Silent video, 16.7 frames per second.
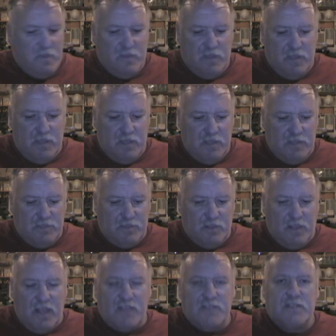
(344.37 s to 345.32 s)
The
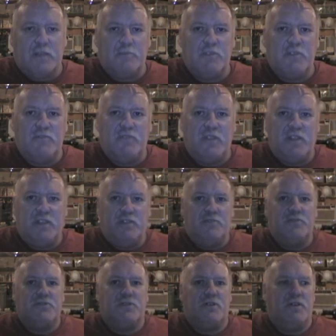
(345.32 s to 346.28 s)
last couple of
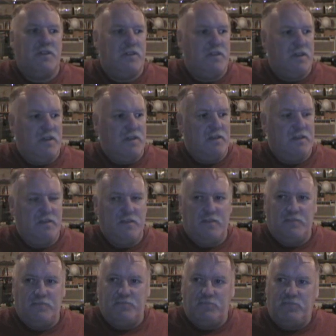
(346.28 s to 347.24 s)
videos on
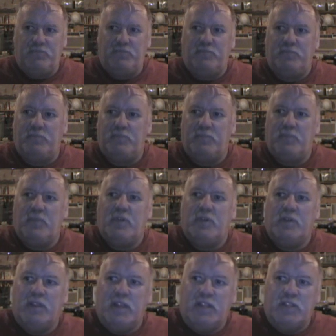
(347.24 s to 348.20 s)

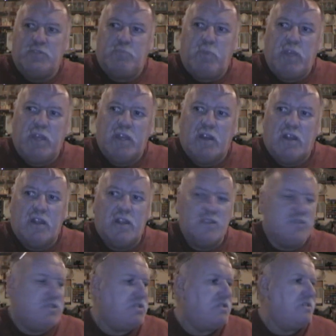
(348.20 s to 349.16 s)

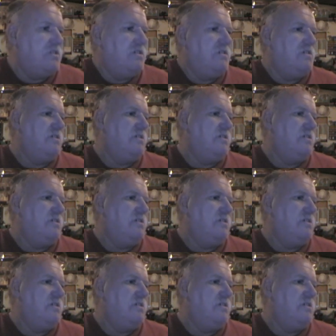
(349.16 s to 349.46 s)
HPR's